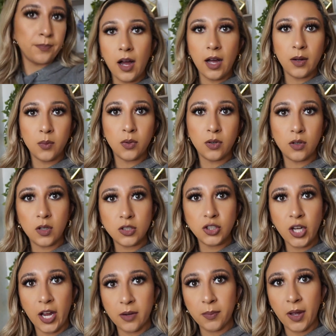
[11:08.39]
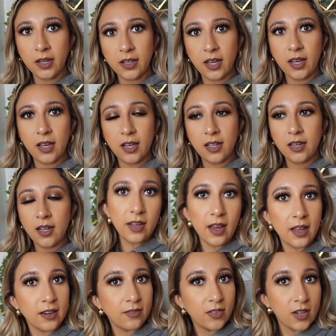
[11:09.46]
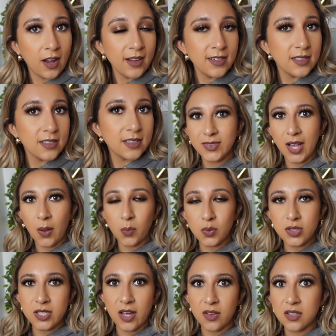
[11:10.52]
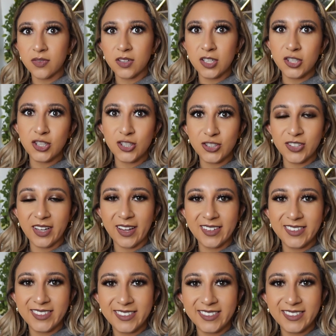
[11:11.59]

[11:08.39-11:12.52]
I will check back in at the end of the night and we'll see how this foundation is looking.